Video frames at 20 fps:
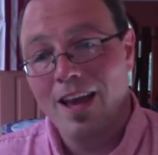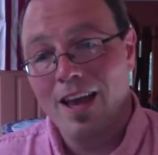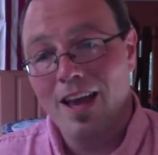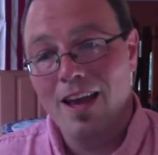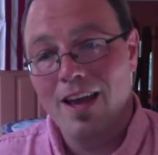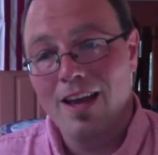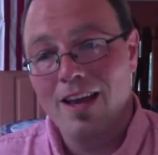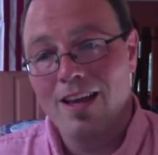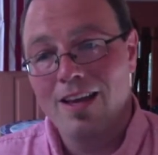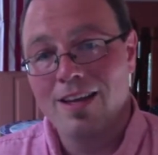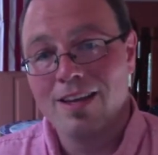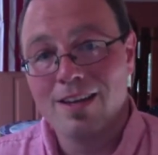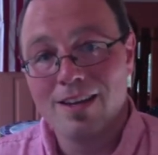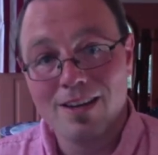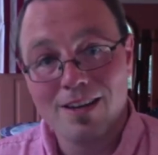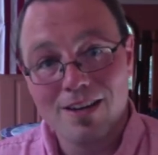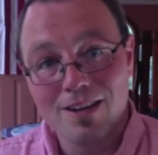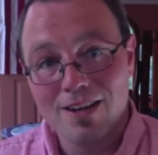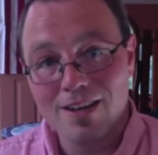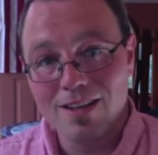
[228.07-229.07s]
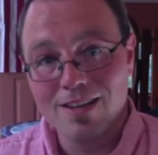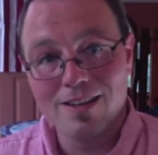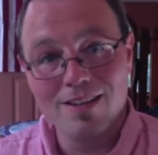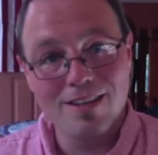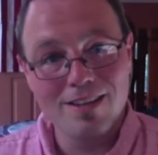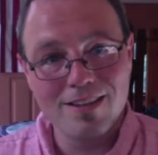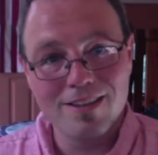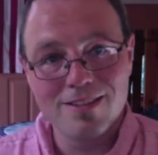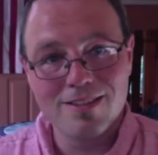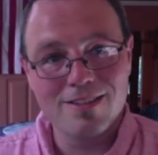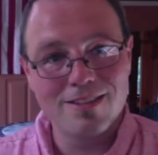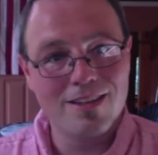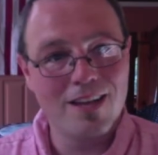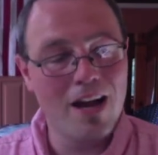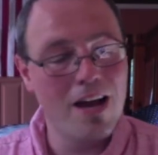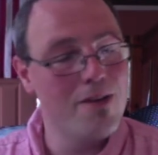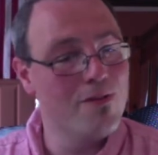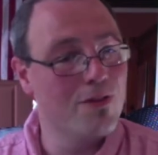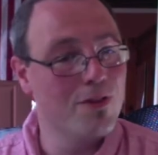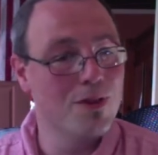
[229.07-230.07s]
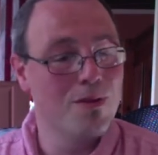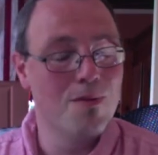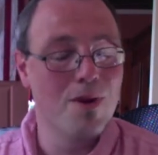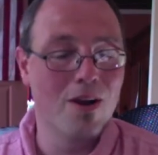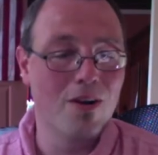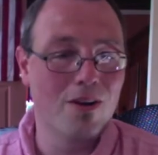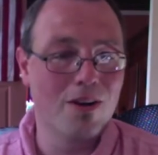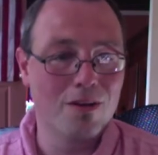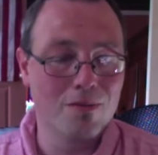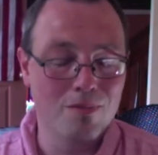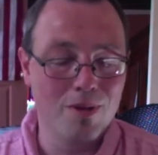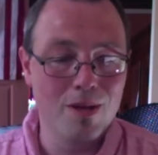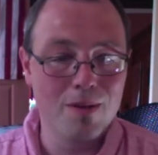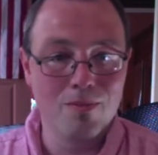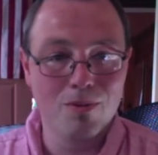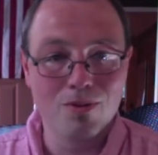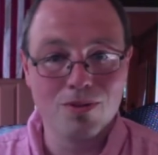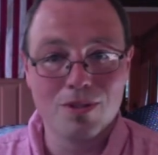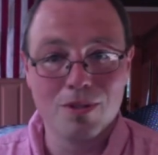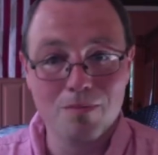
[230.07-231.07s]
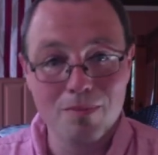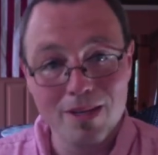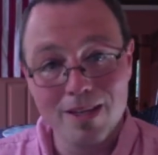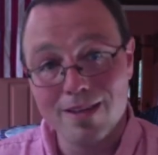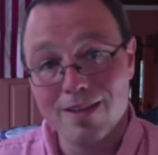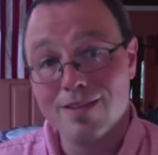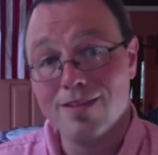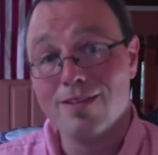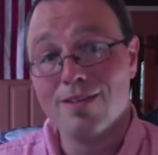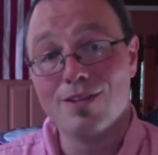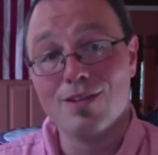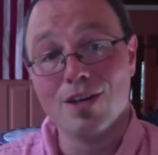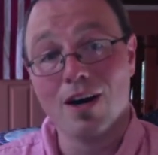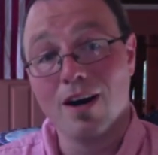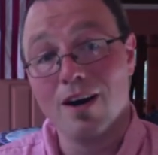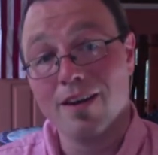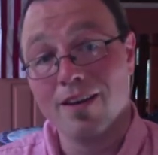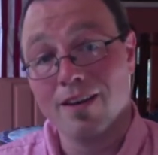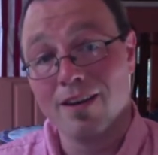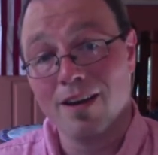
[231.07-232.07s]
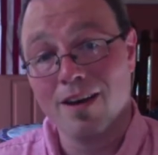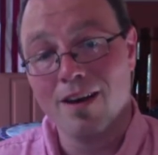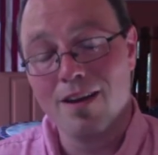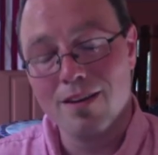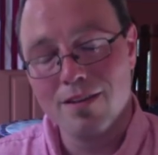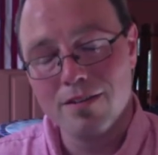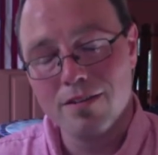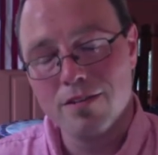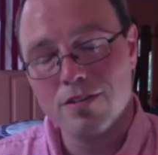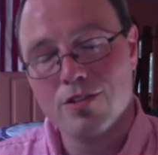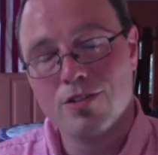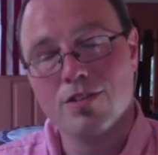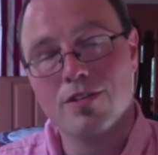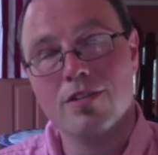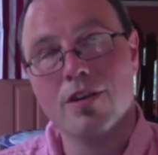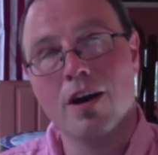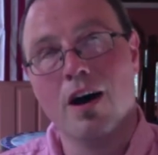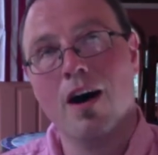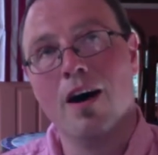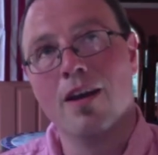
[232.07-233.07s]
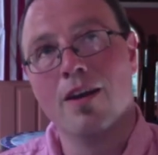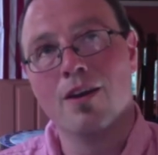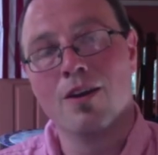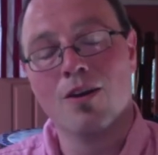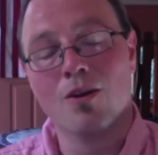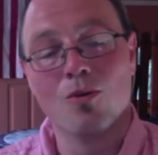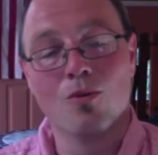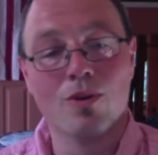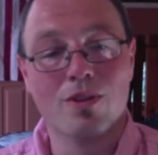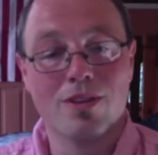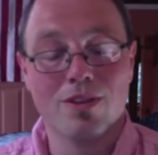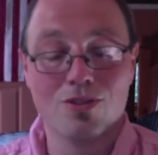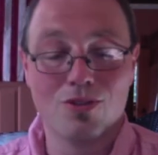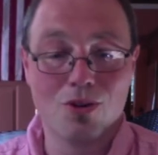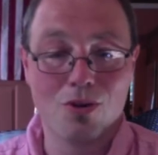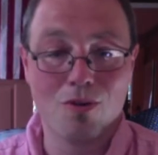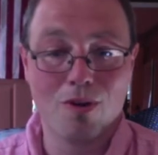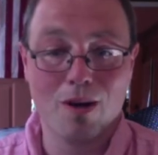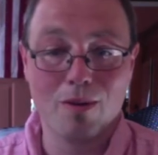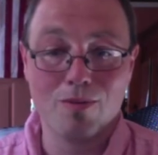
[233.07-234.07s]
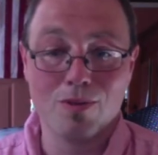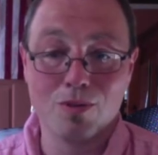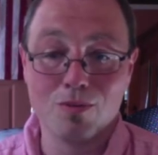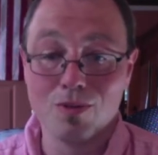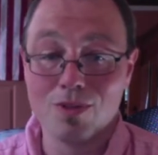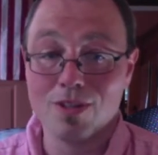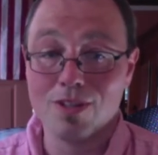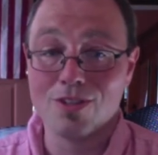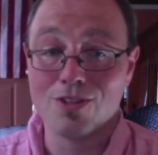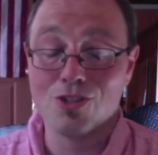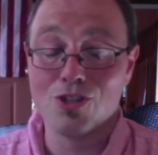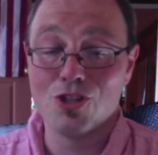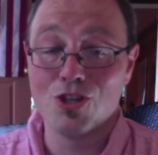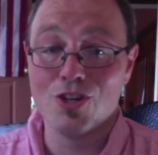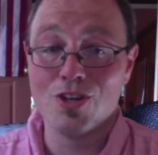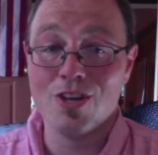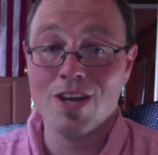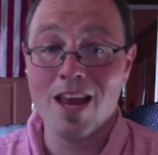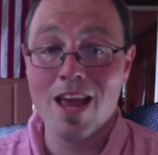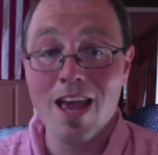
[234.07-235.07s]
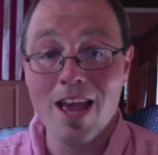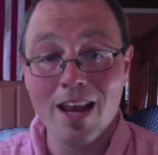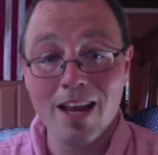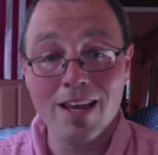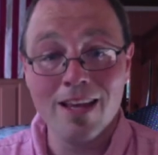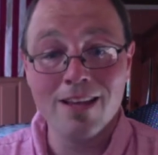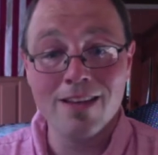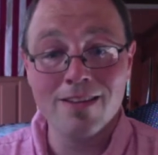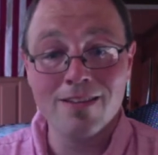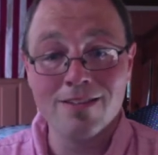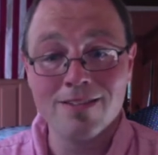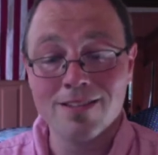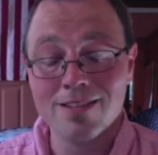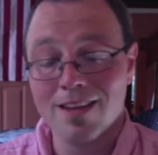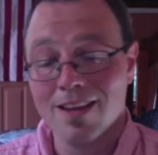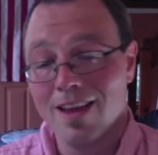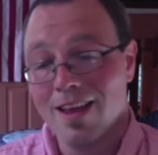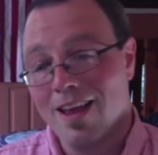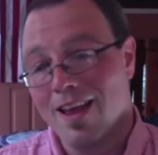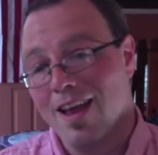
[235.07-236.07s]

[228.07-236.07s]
And it's time for the American people to be done with this corruption, with this shenanigans.